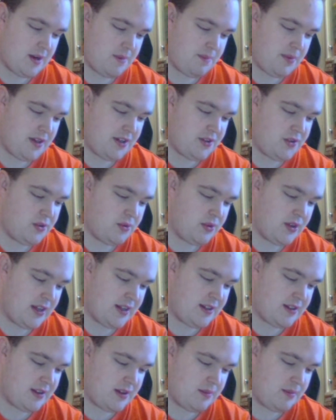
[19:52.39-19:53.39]
Please do not
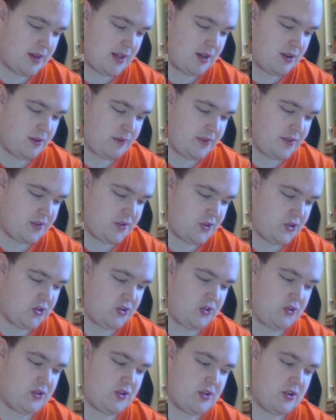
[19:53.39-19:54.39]
enter the main
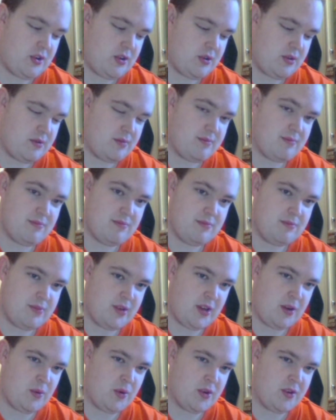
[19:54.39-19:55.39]
offices,
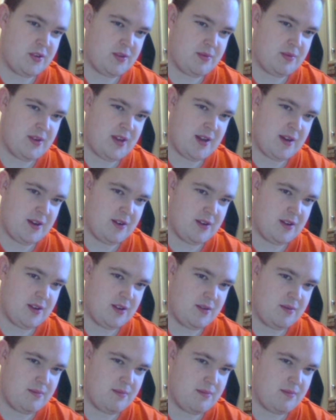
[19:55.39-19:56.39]
but you want us to enter
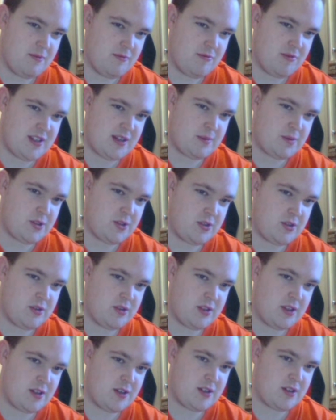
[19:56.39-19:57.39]
reception.
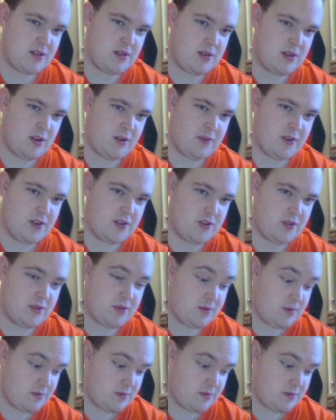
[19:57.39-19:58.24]
That's the office.